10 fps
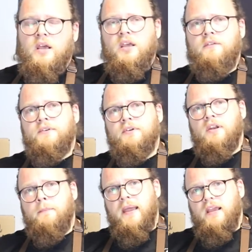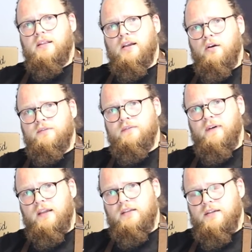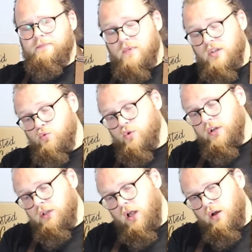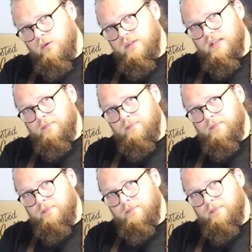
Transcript: If you're gonna make the coffee finer, you close the